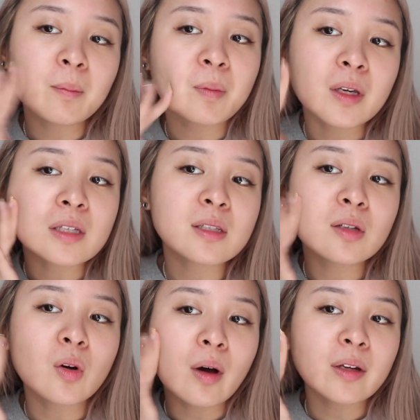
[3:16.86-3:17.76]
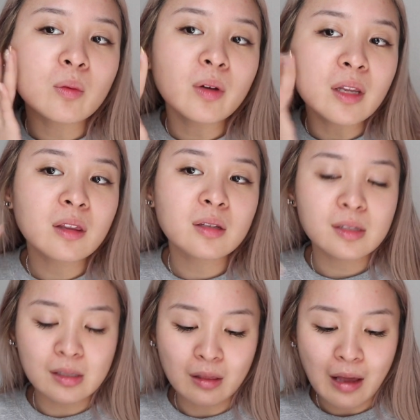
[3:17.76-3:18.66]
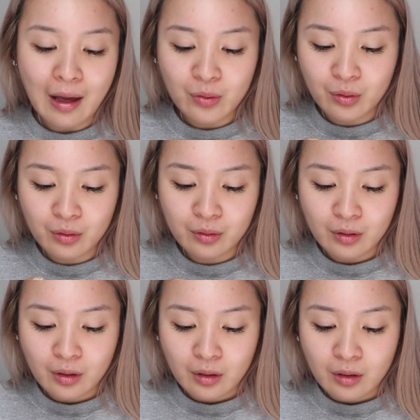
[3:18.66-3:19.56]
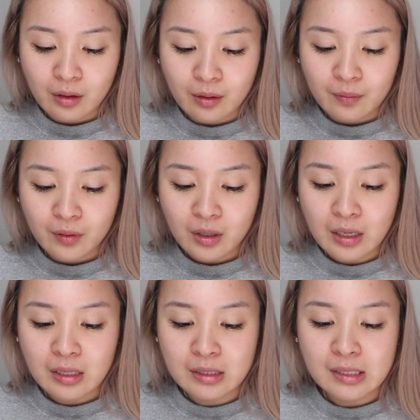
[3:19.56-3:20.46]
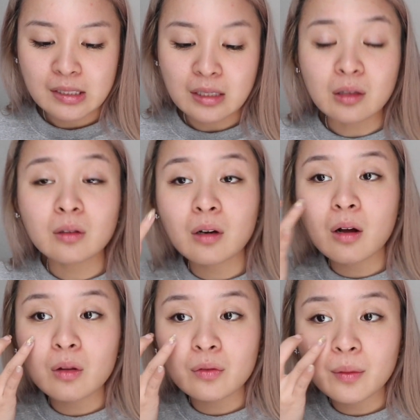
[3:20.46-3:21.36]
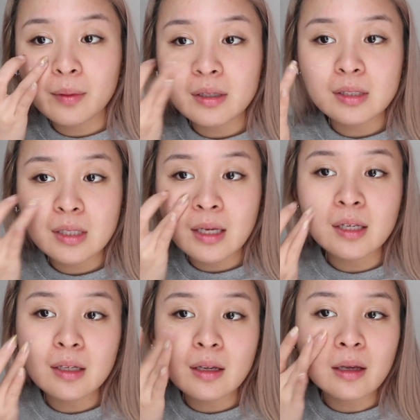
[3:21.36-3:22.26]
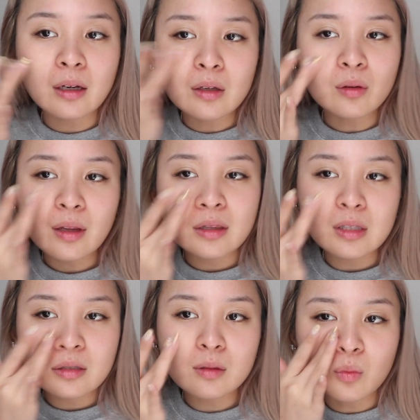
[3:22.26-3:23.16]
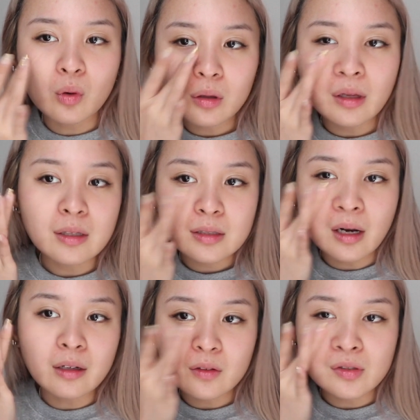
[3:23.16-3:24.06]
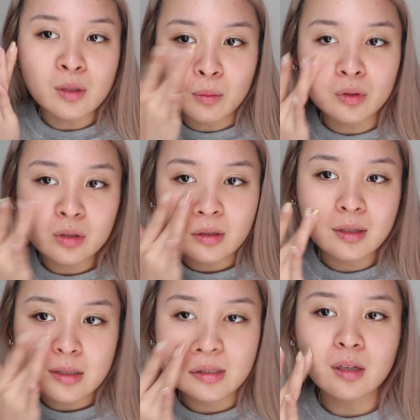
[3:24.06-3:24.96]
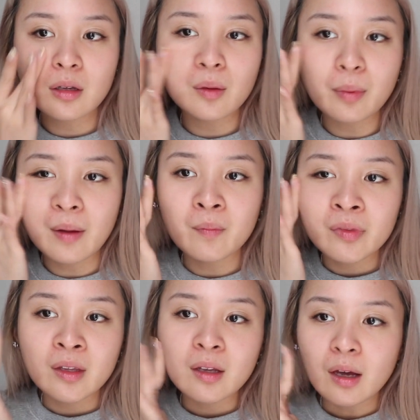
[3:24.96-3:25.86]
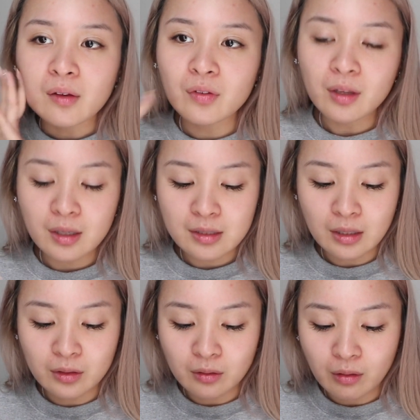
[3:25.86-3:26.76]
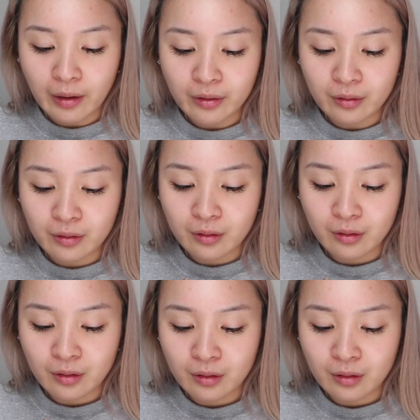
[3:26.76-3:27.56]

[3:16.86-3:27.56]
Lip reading: because, you know, I don't want to slather concealer all over my skin, and I know that this is more or less kind of similar to concealer, but I feel like it's a little lighter.